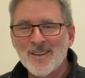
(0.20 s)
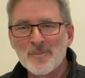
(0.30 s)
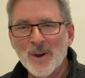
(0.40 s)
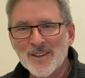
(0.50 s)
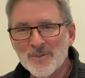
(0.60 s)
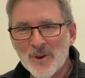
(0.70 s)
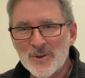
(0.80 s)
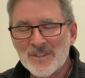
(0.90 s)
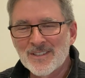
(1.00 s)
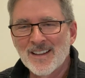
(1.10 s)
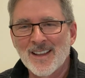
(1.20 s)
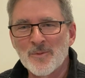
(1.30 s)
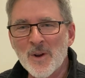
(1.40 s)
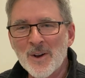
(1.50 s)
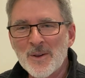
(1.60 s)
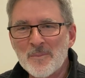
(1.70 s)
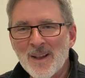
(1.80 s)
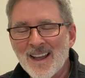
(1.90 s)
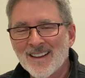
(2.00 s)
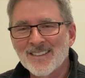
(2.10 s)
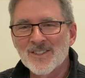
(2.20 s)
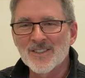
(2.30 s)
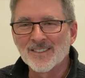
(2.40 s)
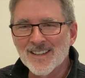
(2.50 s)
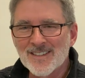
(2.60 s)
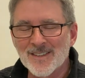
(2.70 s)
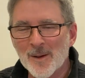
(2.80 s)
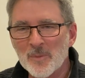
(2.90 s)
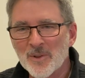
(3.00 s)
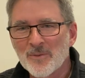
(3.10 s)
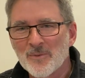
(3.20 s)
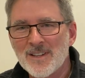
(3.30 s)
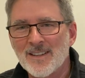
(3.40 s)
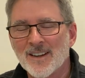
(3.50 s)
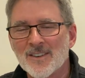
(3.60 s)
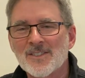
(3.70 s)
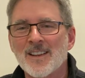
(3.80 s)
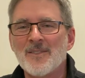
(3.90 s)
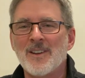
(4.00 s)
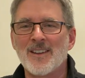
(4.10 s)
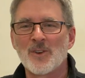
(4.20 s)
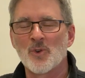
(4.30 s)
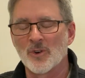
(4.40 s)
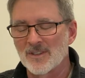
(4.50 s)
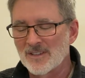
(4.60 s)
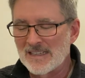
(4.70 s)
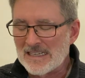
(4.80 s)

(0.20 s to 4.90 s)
Brad DeRoche, and welcome back. This is lesson number 3 in our sight reading course.